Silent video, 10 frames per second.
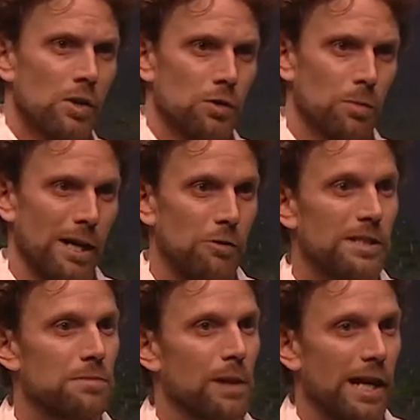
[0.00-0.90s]
To better
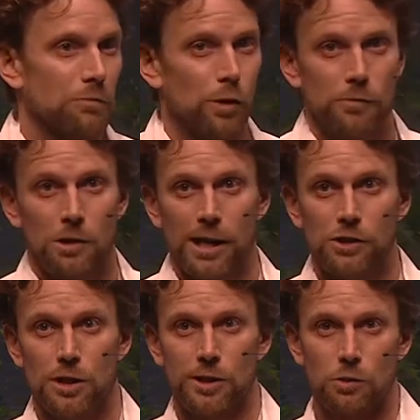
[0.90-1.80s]
explain what we are
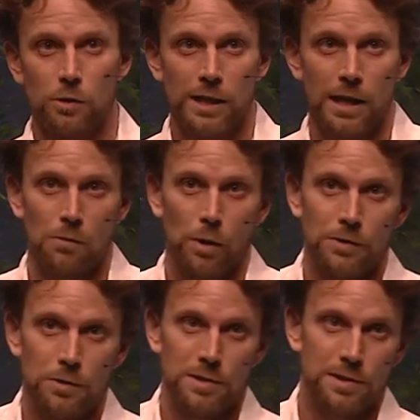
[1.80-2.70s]
actually doing, I
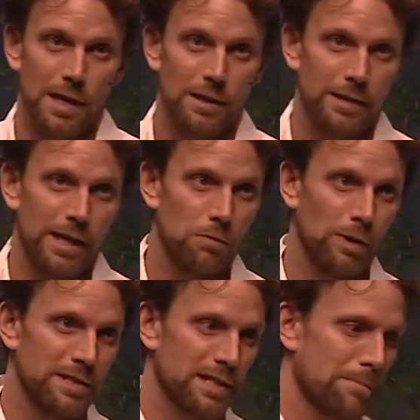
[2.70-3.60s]
want to take
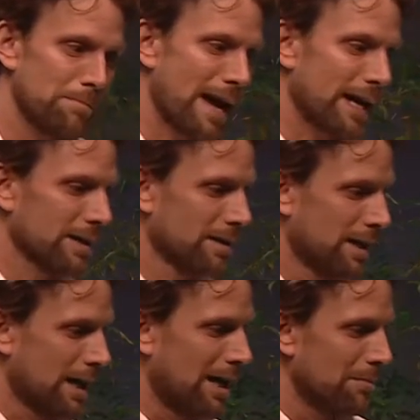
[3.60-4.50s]
one step back.
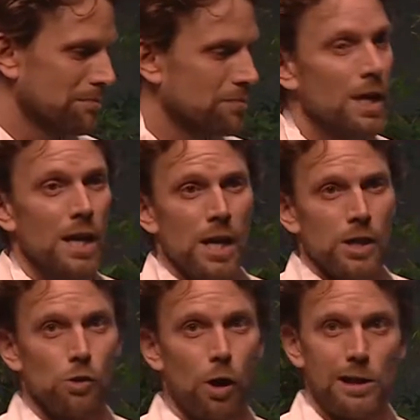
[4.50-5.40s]

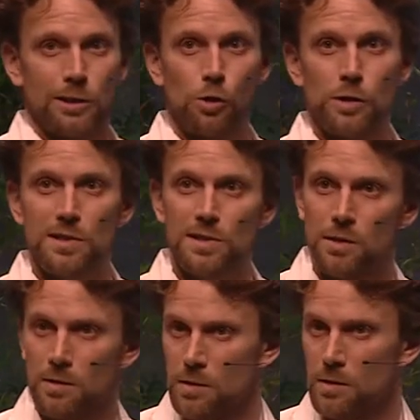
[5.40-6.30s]
You all notice
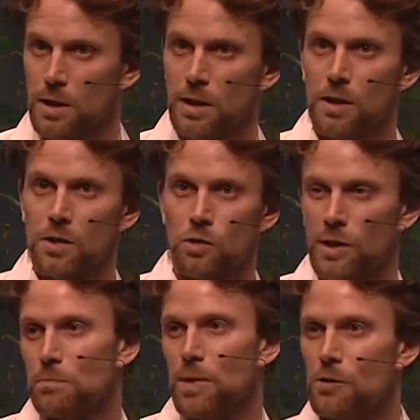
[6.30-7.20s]

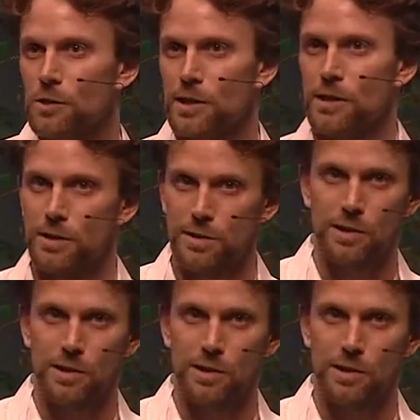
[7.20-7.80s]
grid parity is